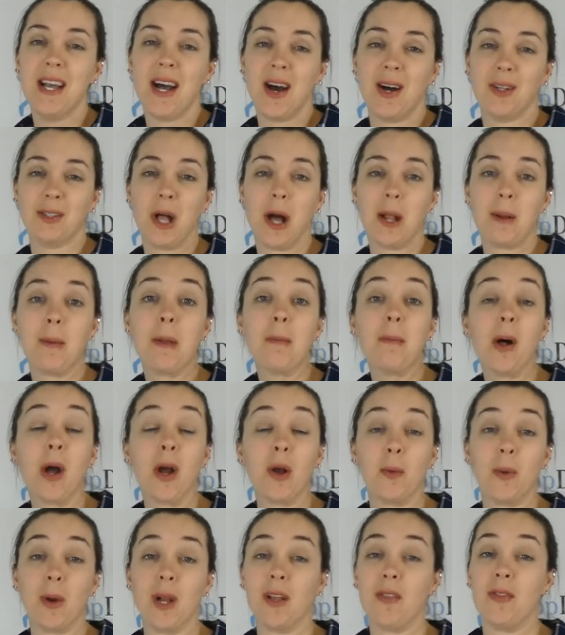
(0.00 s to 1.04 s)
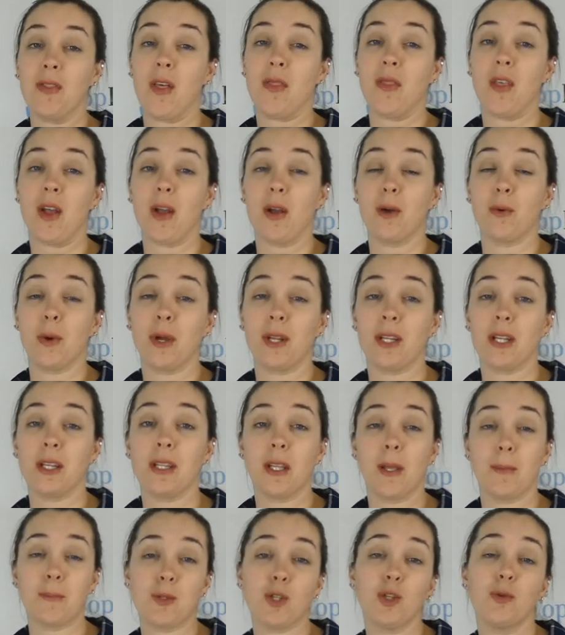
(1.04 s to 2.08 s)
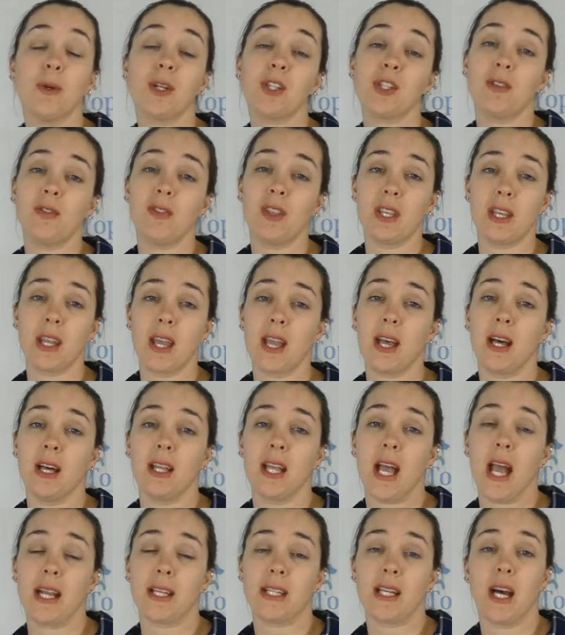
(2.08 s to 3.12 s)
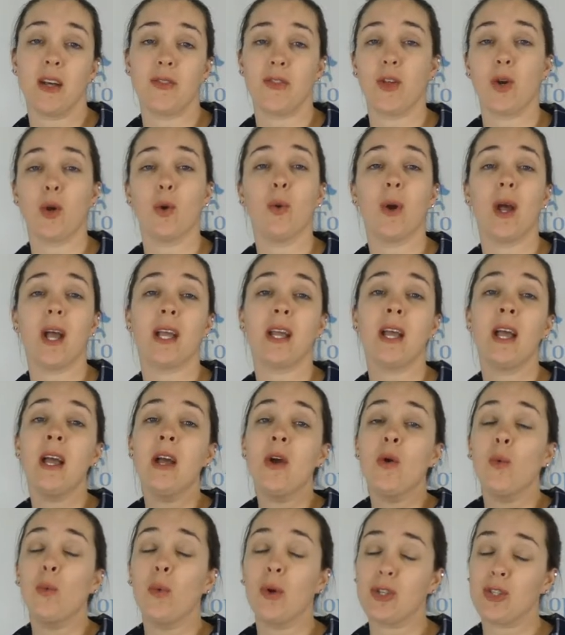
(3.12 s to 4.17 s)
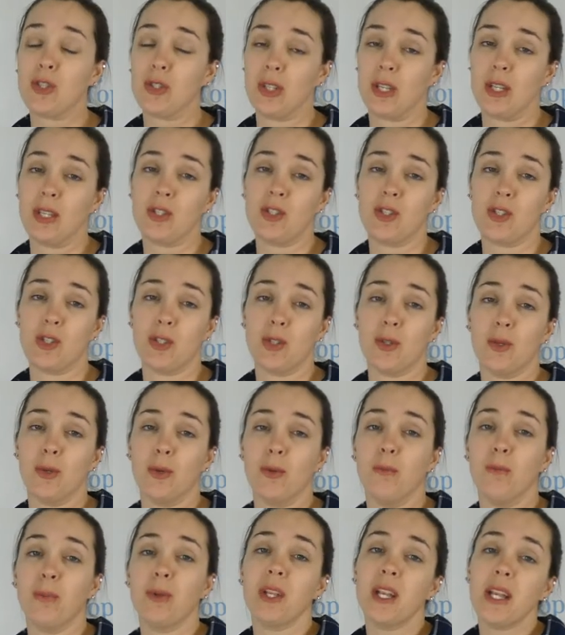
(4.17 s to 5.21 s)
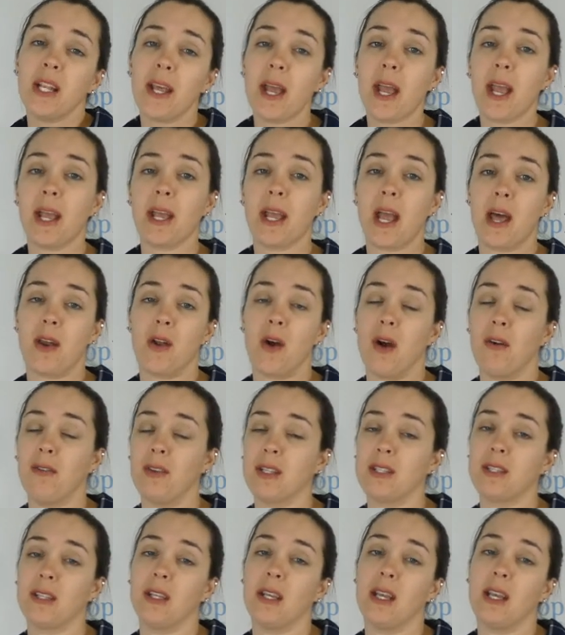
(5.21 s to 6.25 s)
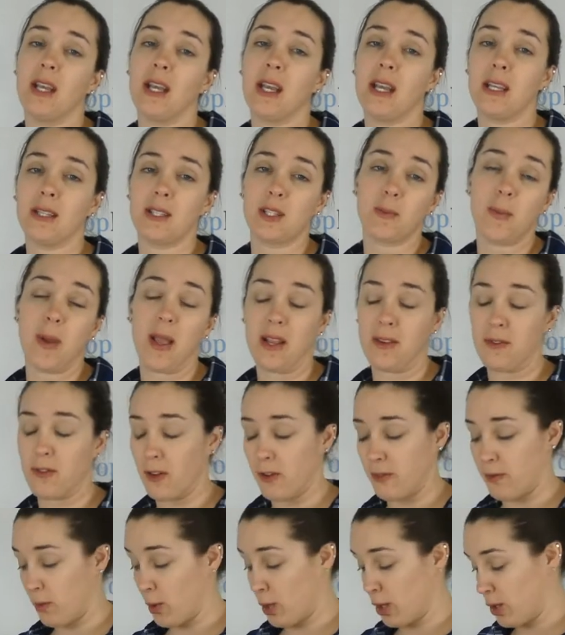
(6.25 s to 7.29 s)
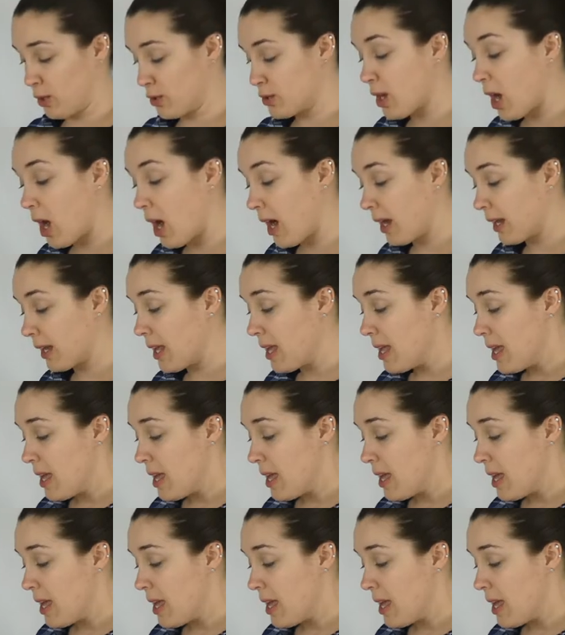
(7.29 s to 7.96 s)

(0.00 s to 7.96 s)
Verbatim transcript: A lot of people are worried that they're going to clip too much of the nail and cut the quick, which leads to bleeding, and obviously it's painful for your dog.